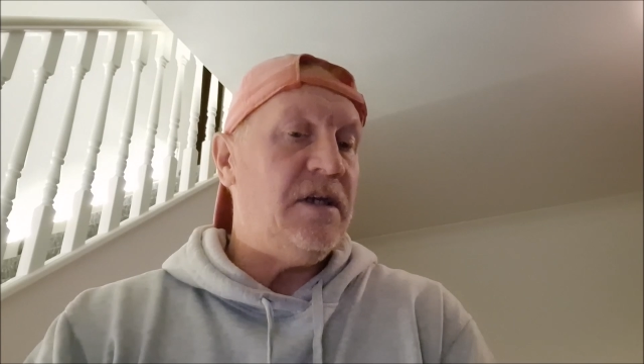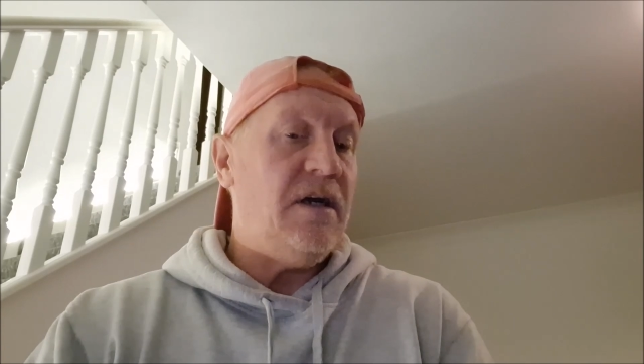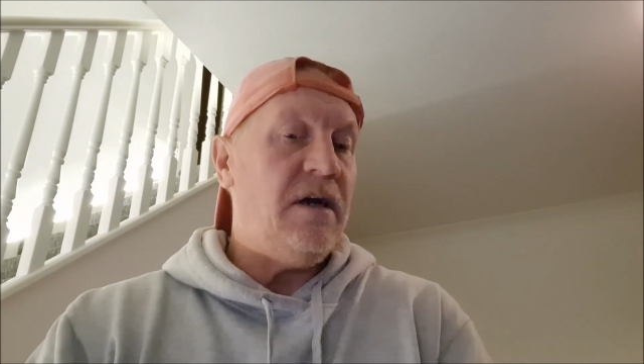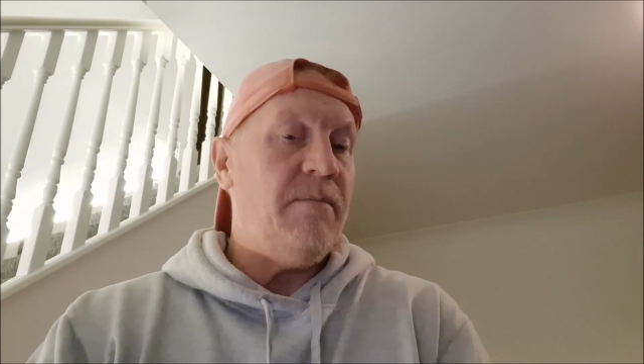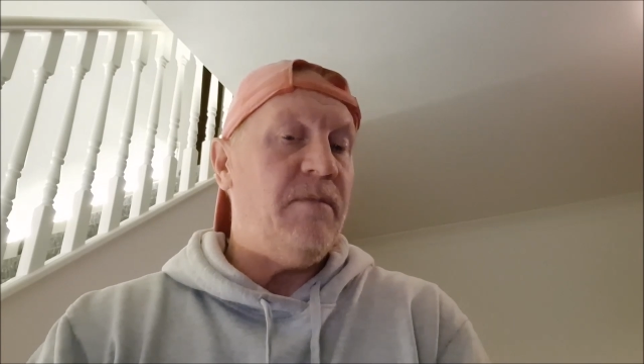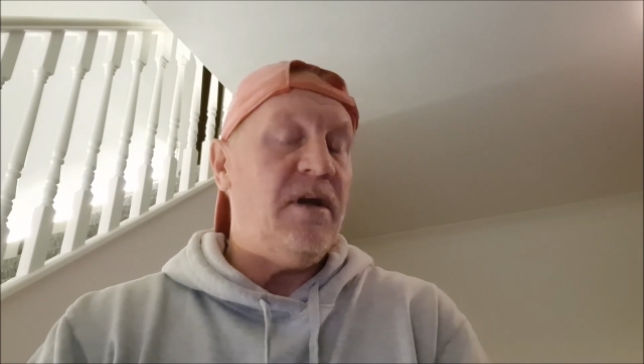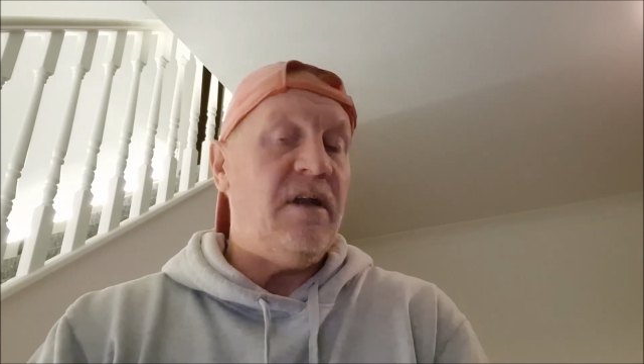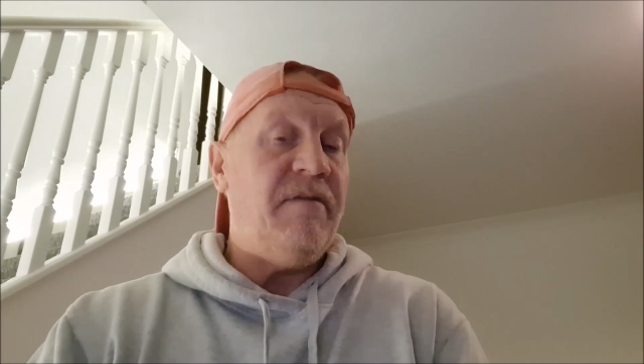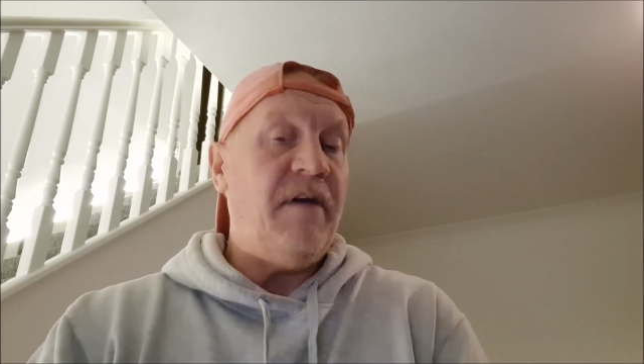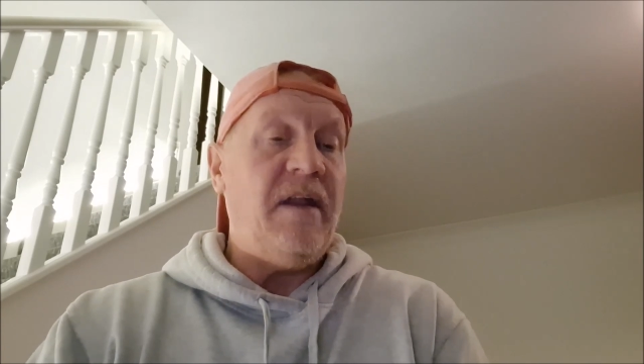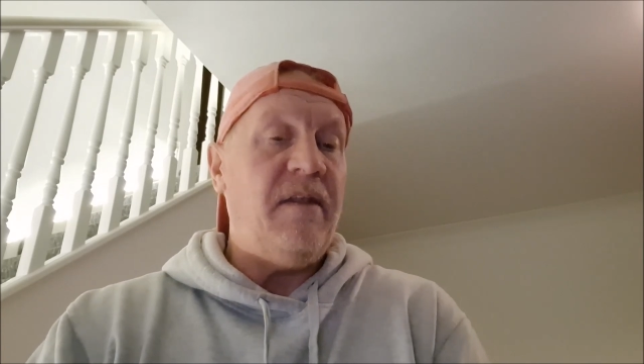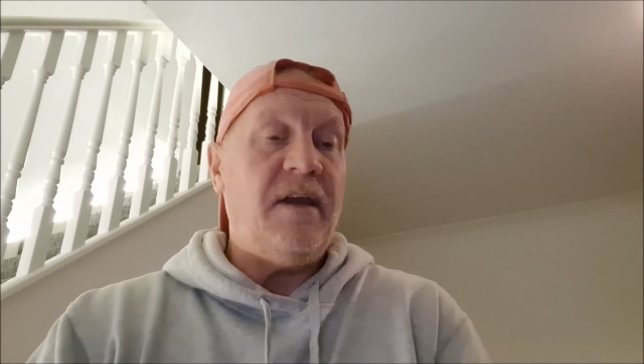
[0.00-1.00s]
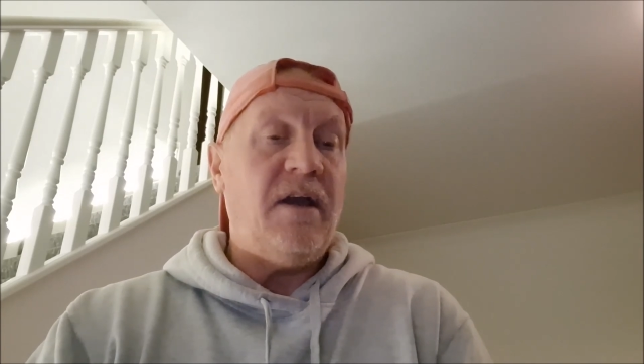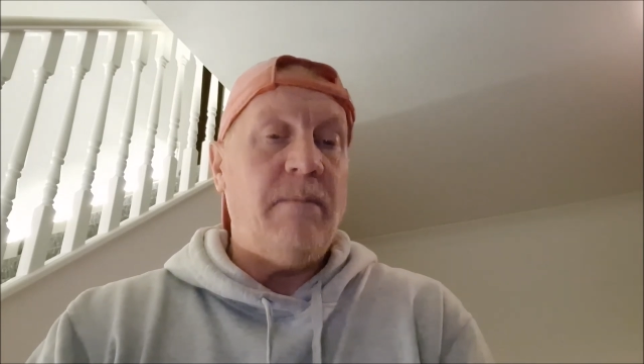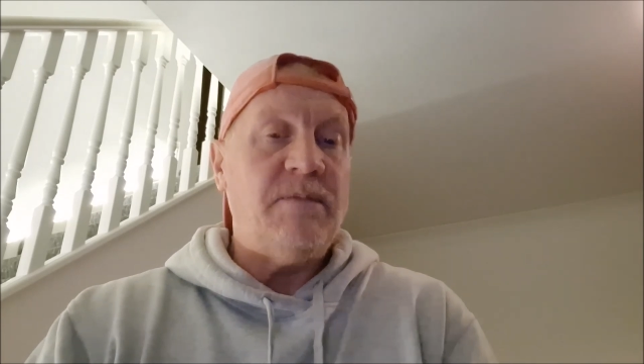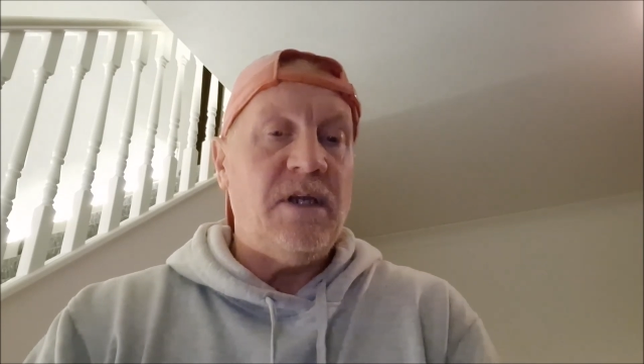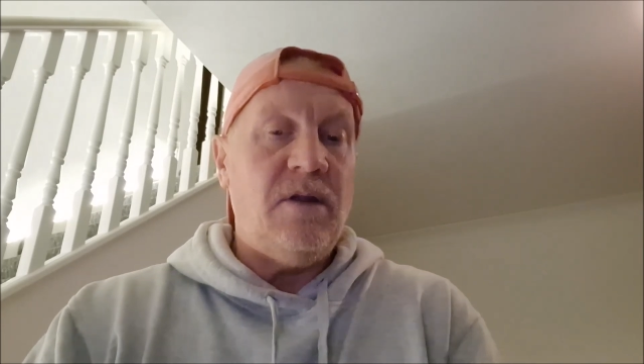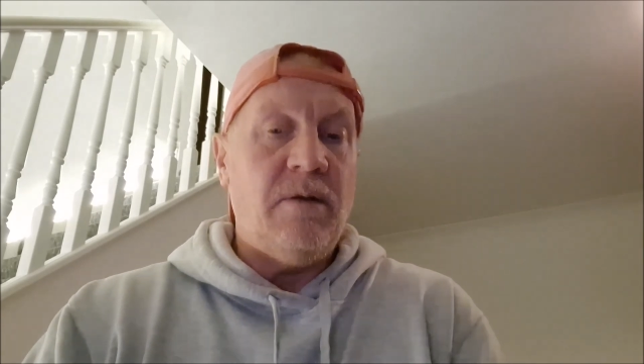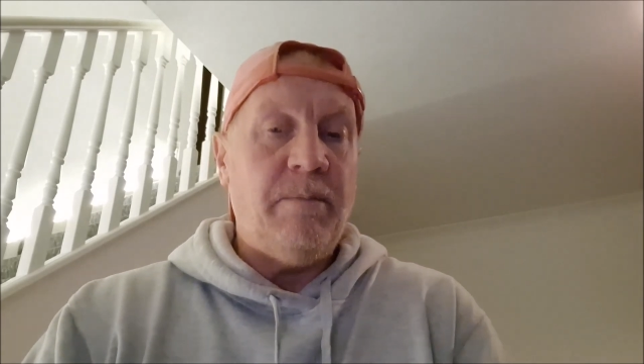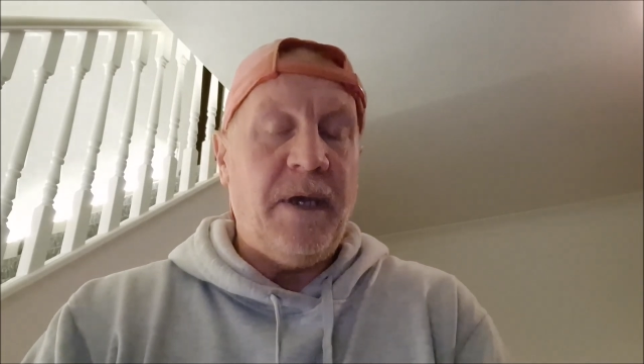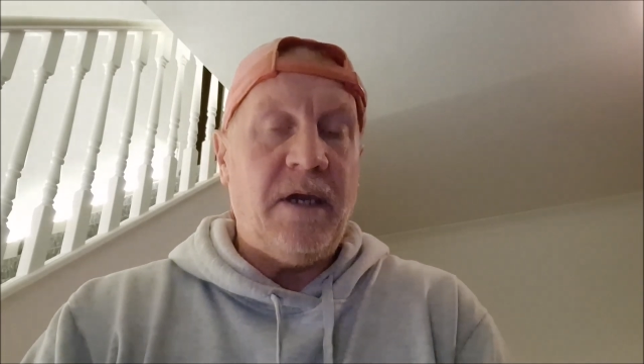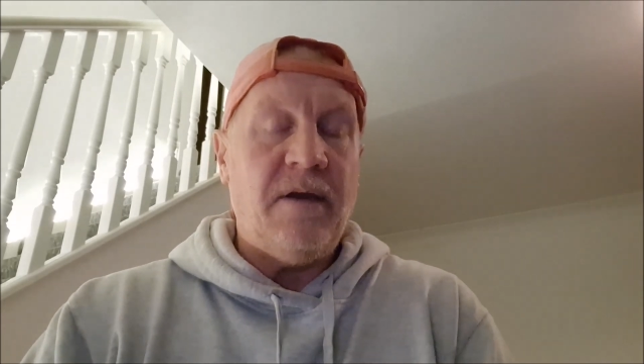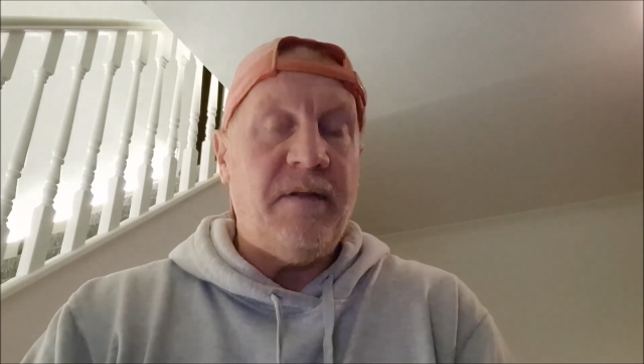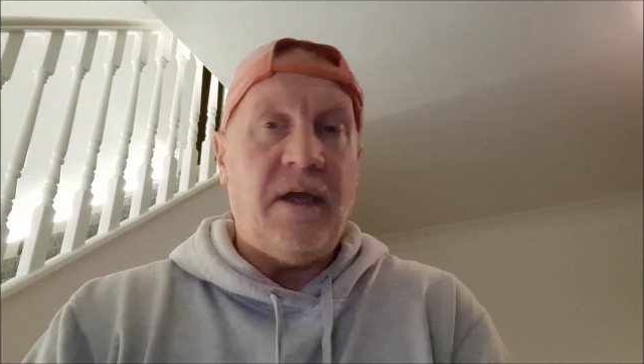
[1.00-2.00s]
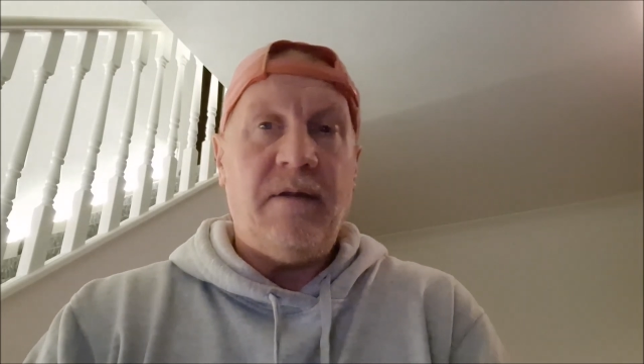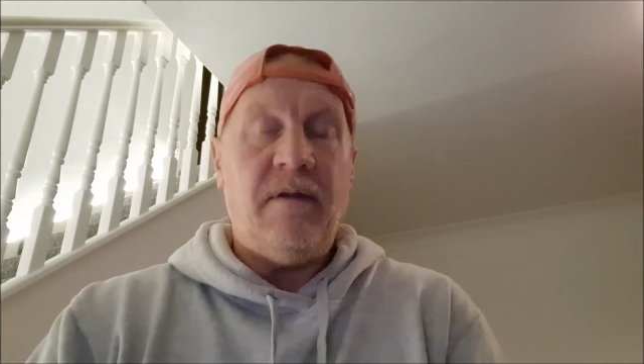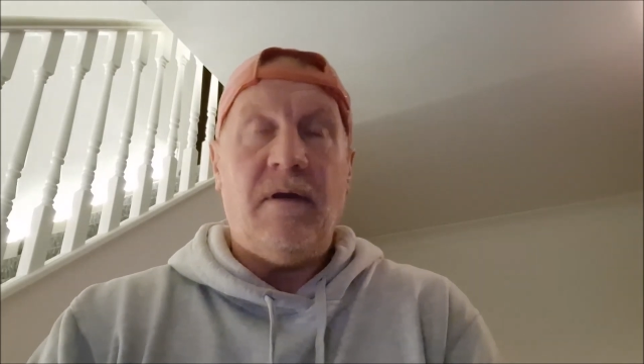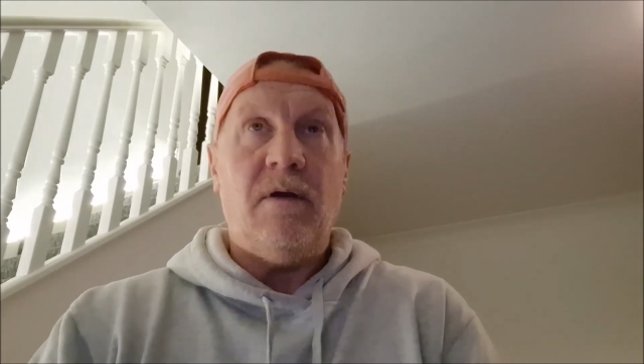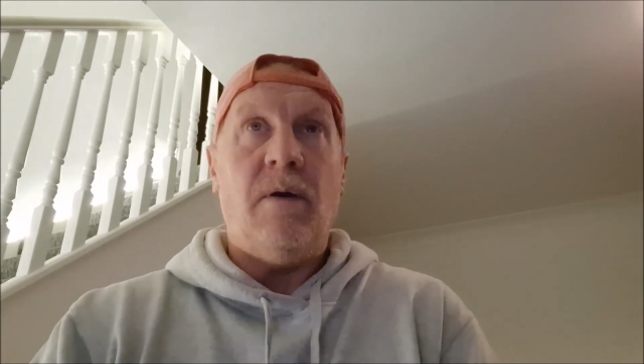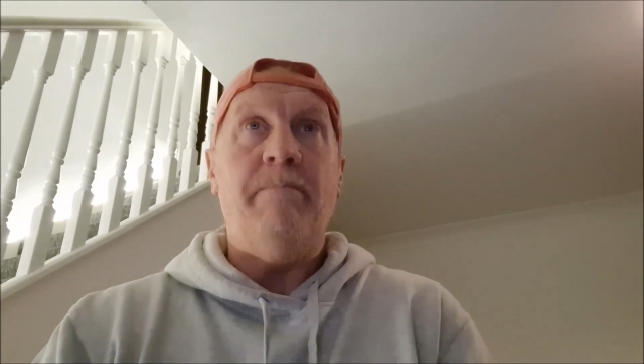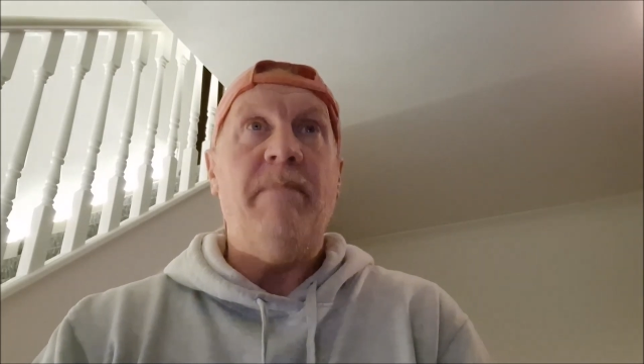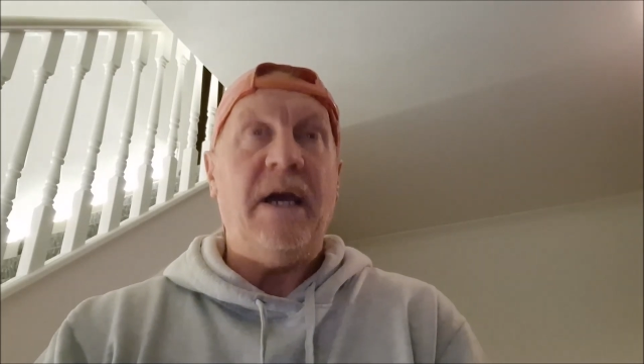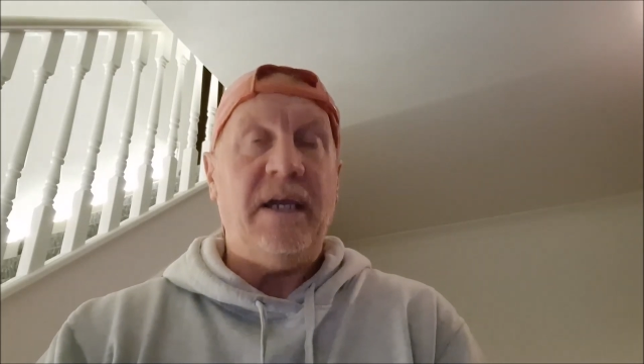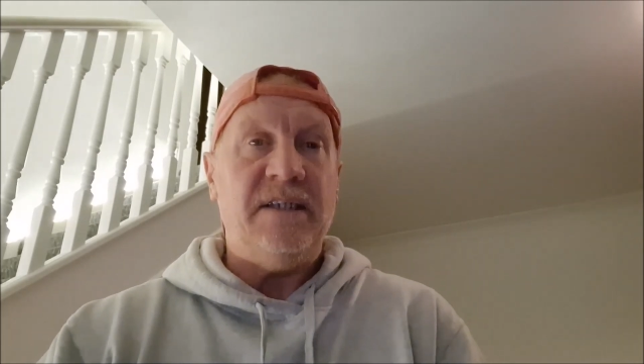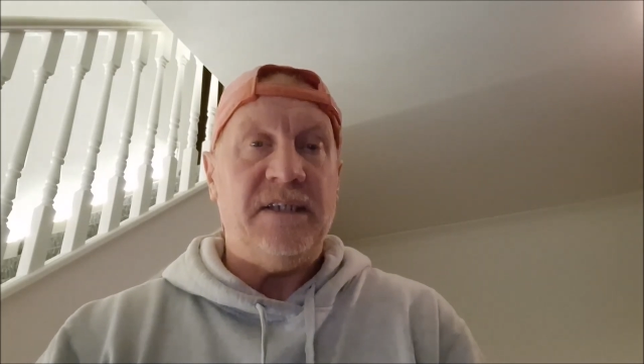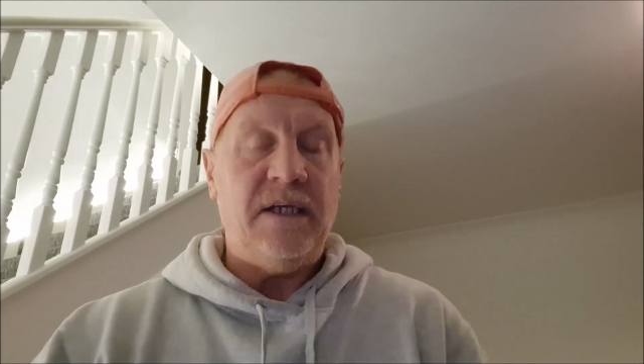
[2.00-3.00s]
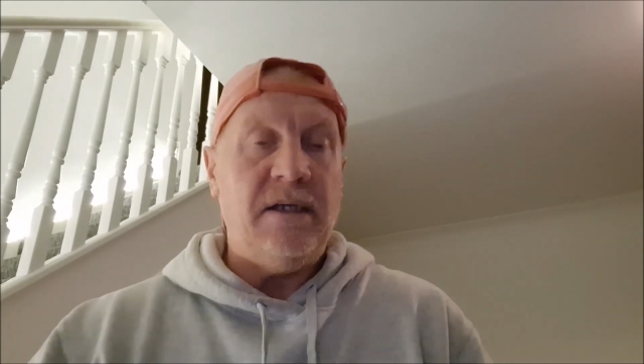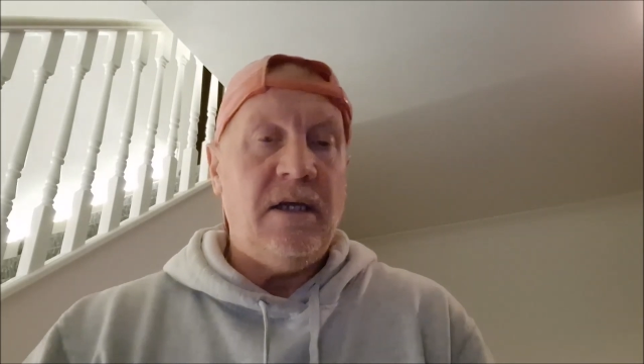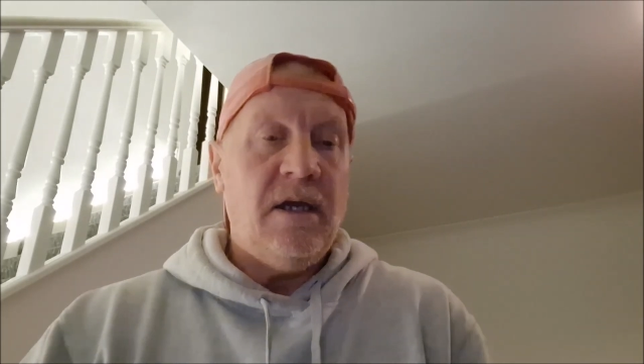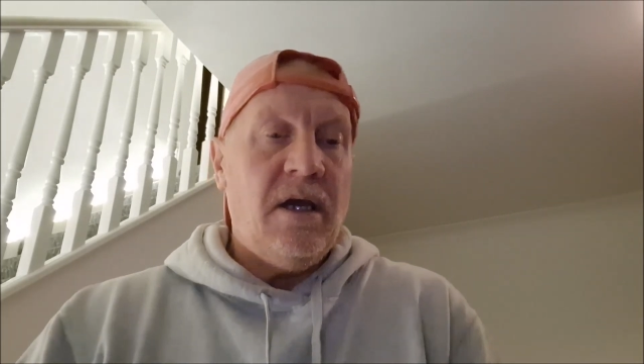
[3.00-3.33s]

and if anything comes along bigger, then amazing.